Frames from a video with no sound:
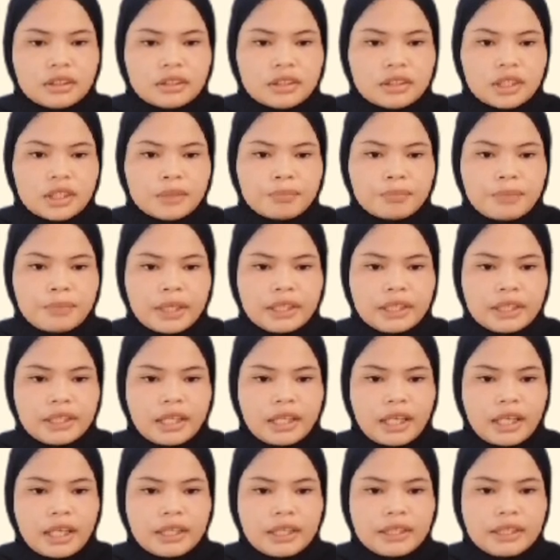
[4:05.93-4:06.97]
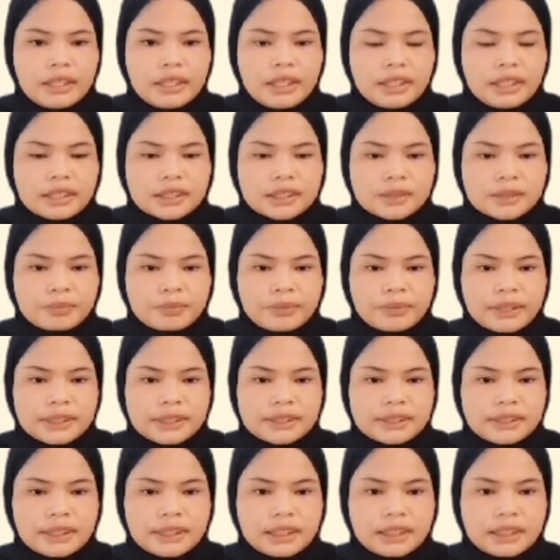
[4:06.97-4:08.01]
not by any
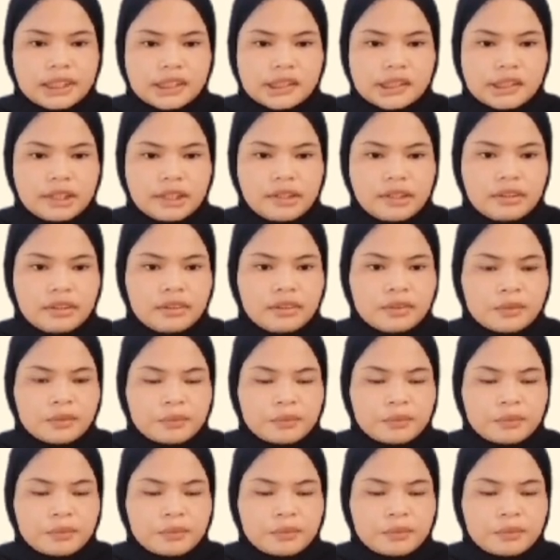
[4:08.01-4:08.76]
explicit teaching